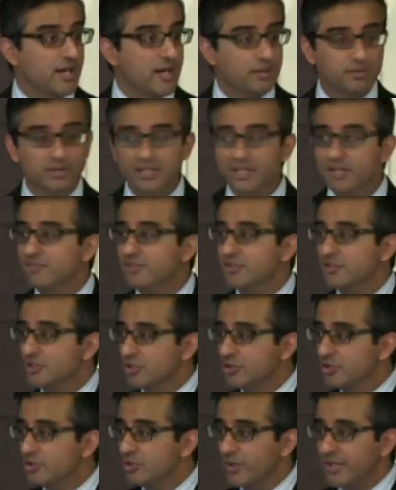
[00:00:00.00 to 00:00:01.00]
I'm going to give you
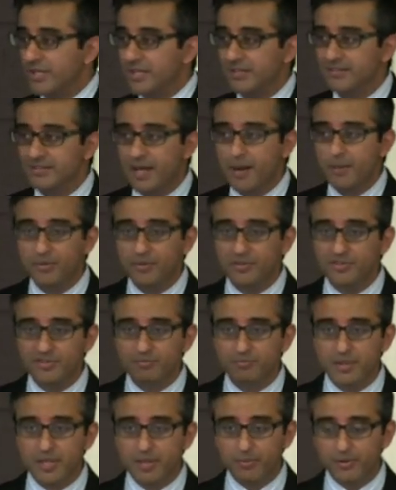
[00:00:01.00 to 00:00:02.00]
two quick examples
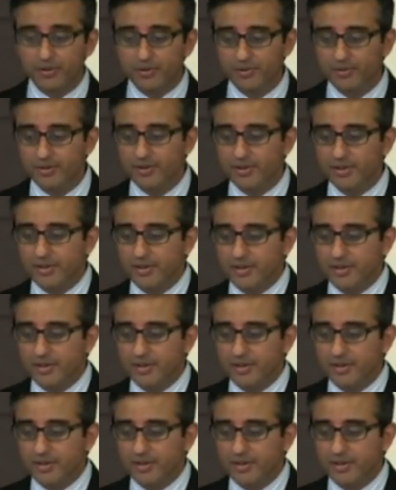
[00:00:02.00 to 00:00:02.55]
of people.